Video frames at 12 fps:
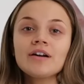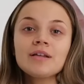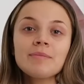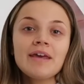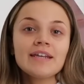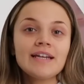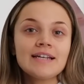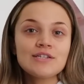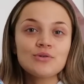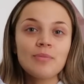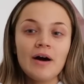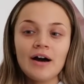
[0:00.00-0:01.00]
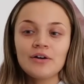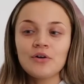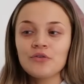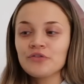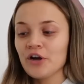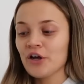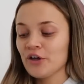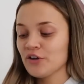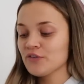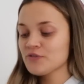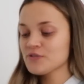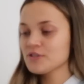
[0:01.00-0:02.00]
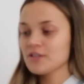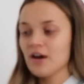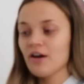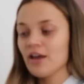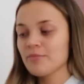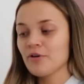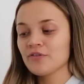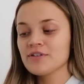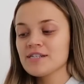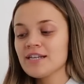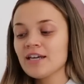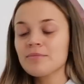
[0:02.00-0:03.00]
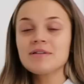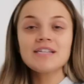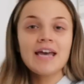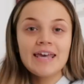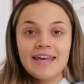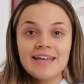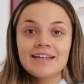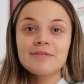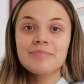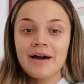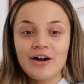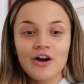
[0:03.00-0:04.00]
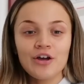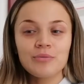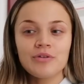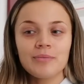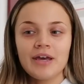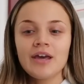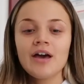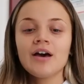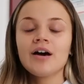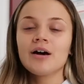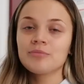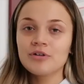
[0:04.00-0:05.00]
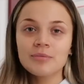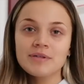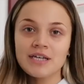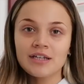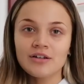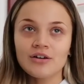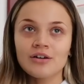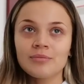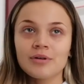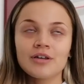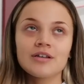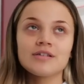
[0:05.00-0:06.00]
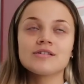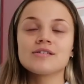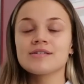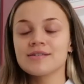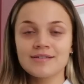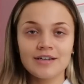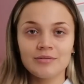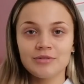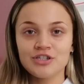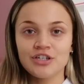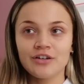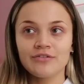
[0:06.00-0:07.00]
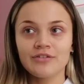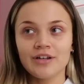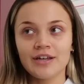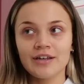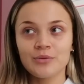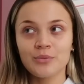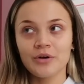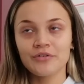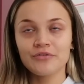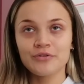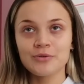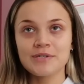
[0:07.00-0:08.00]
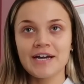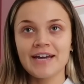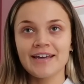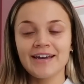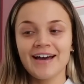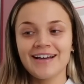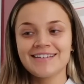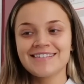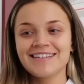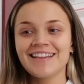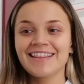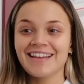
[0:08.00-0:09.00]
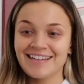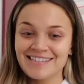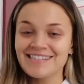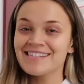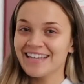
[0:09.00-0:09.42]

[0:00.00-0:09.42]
Making a little pile of clothes that I'm obviously going to be taking back home with me. I'm not going to be taking a lot because I'm literally going for like one full day and that is